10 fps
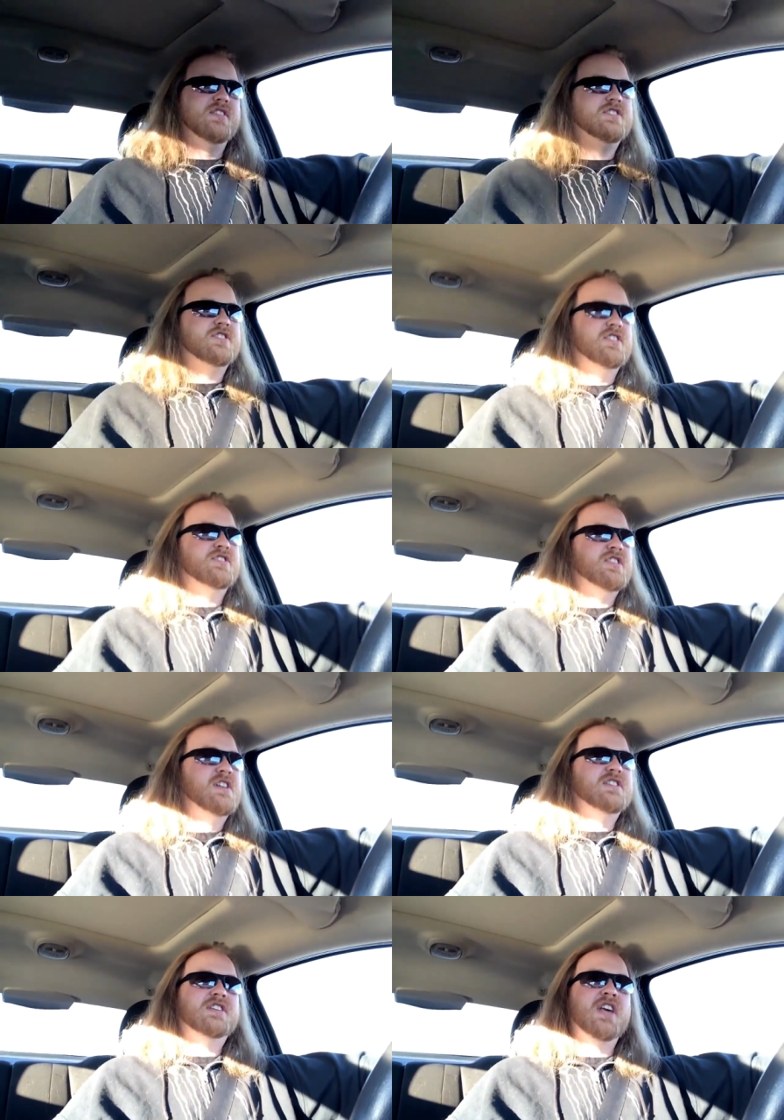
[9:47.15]
this
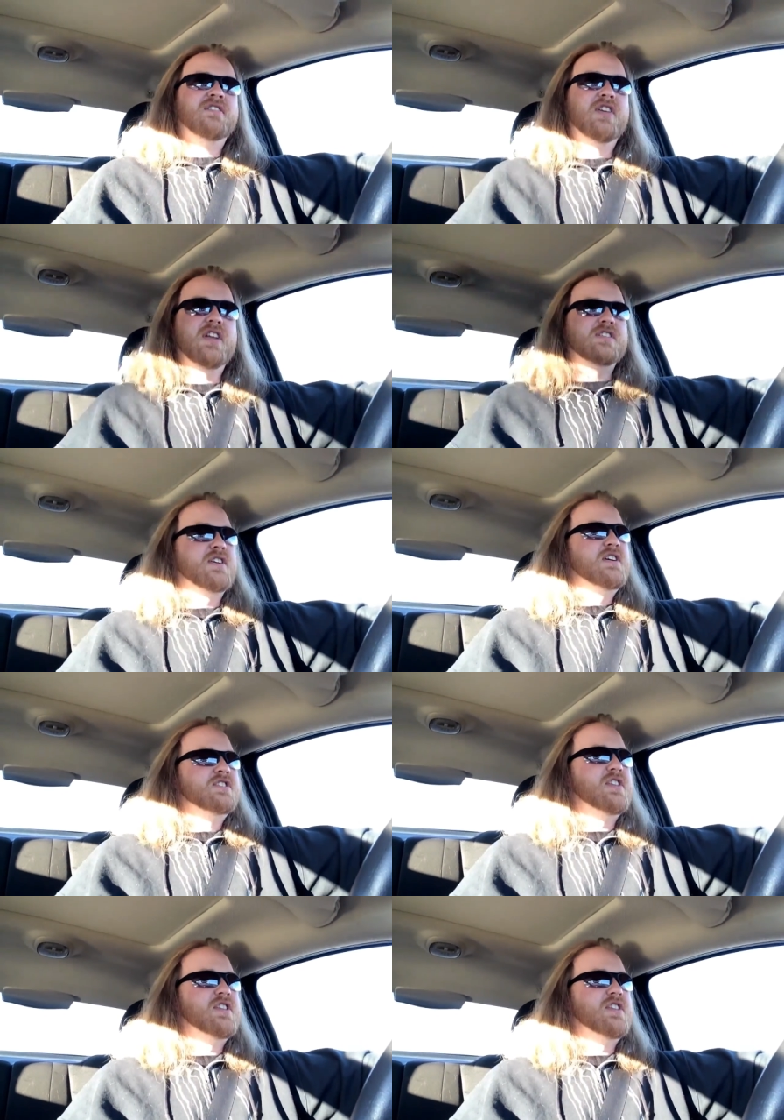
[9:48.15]
sensitivity these